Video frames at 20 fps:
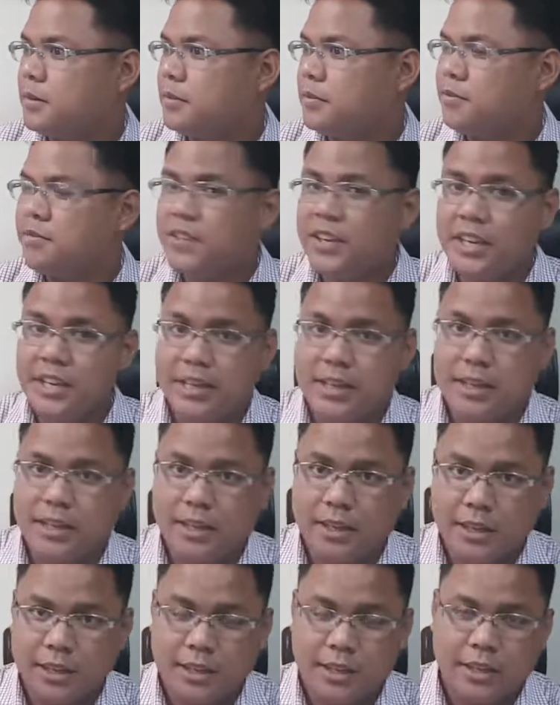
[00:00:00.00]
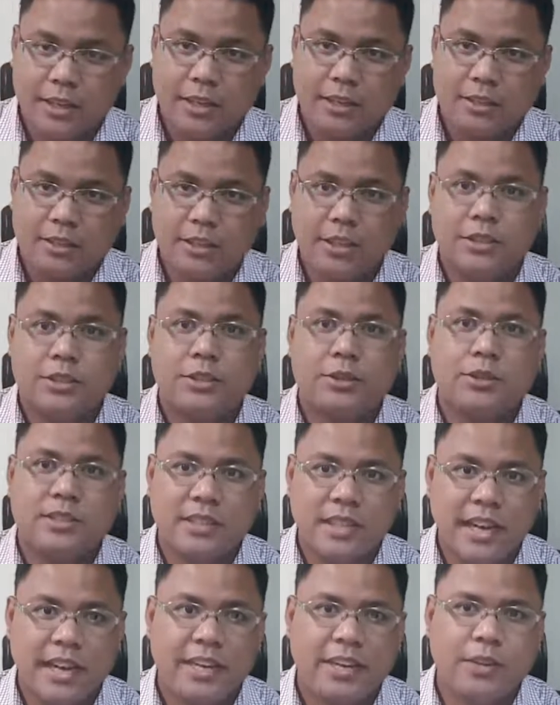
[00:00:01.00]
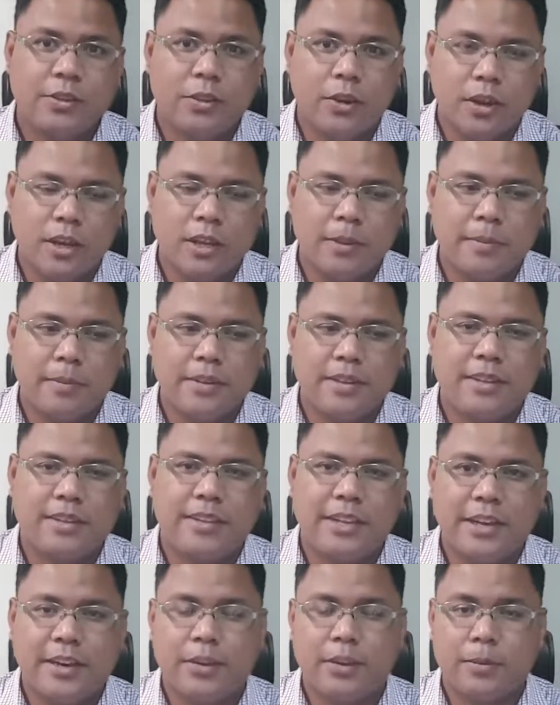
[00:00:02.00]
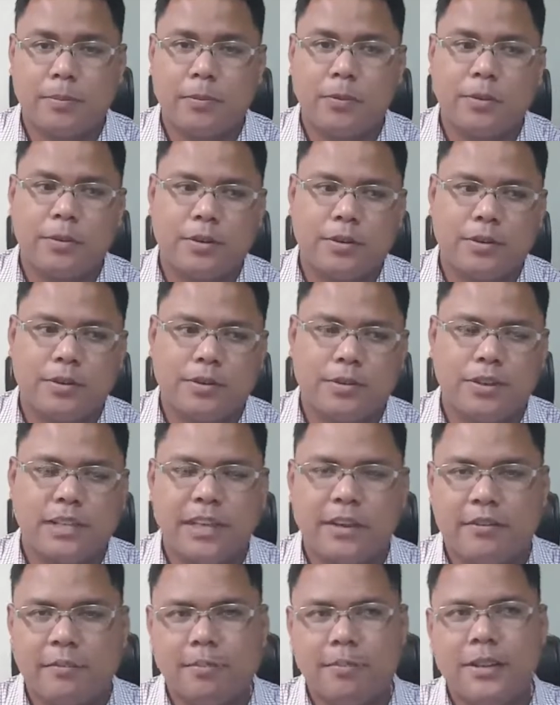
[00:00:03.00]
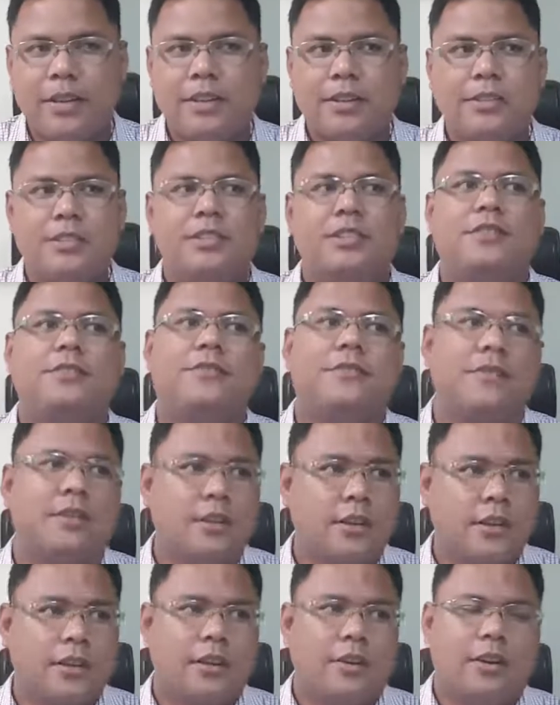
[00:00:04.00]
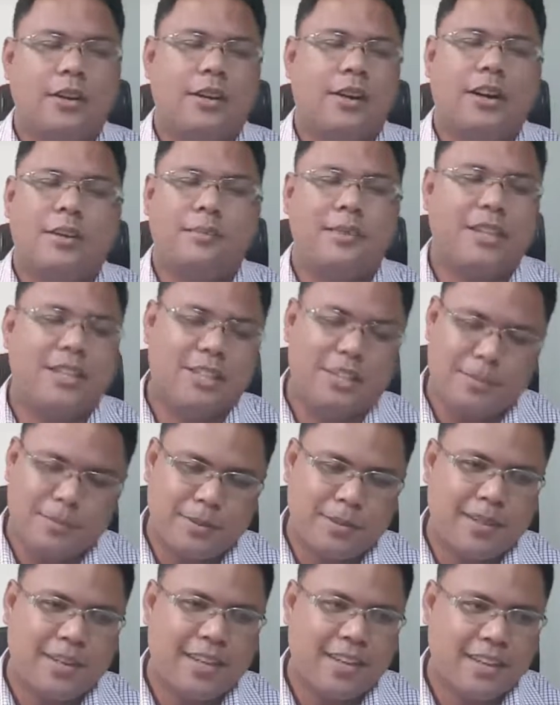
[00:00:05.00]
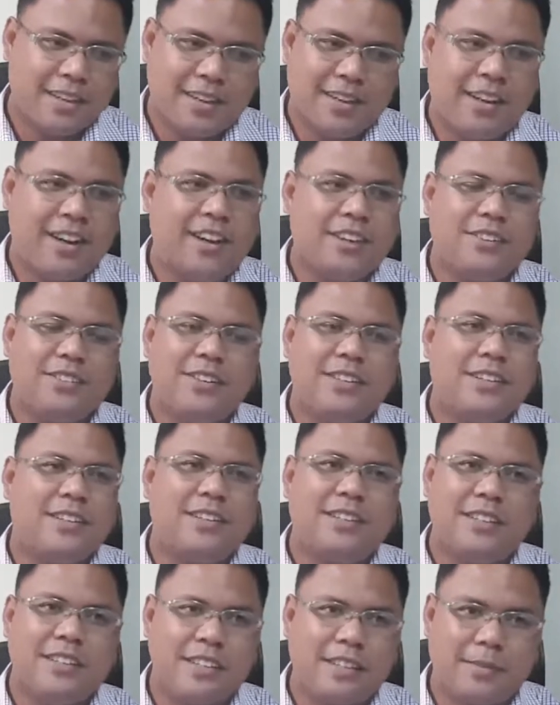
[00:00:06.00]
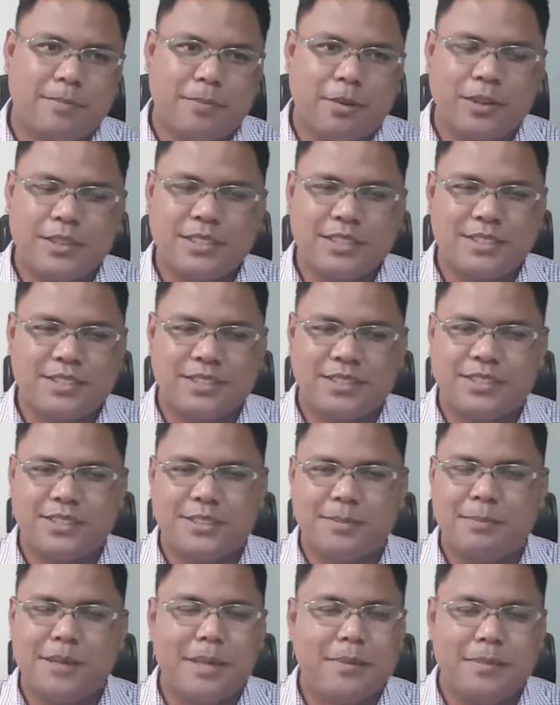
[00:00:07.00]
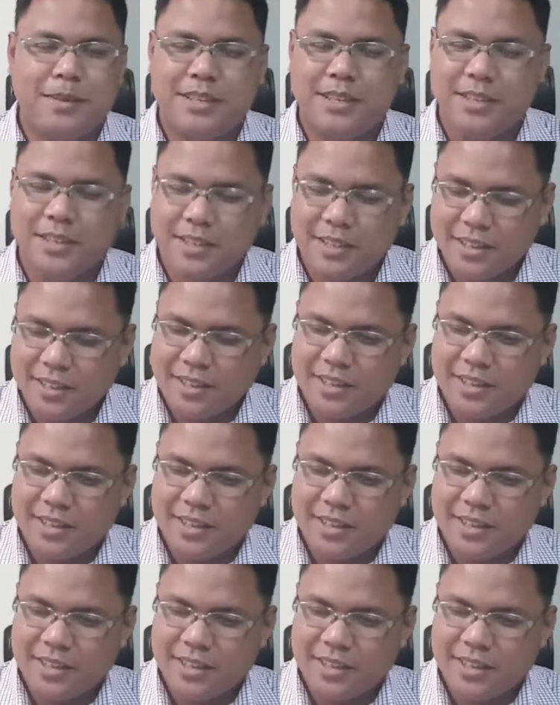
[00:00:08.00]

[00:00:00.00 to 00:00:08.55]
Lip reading: fee just to sign a document that they are the broker. So they have millions of, or not millions, but like 100 processors maybe,